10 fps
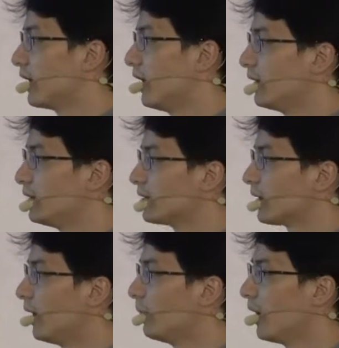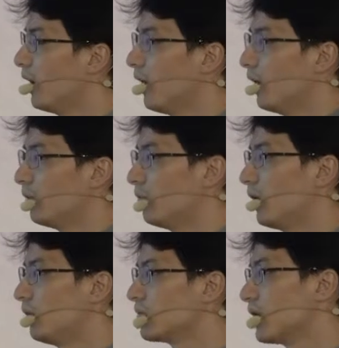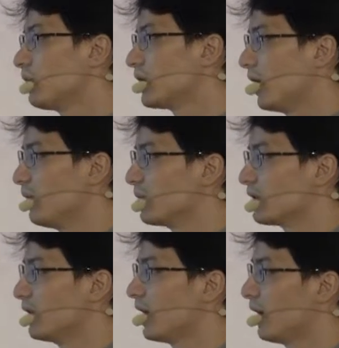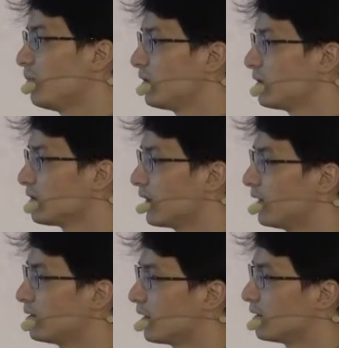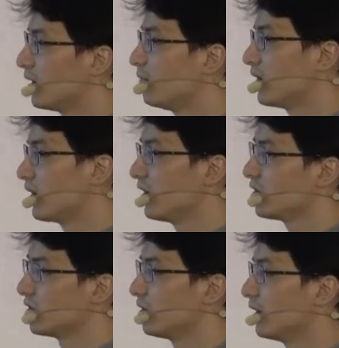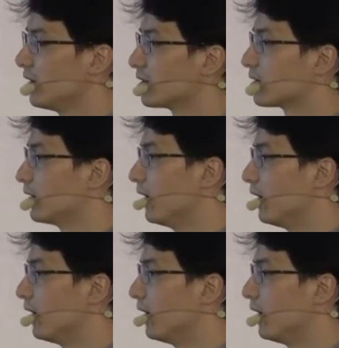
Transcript: And well, sometimes it happens that the application is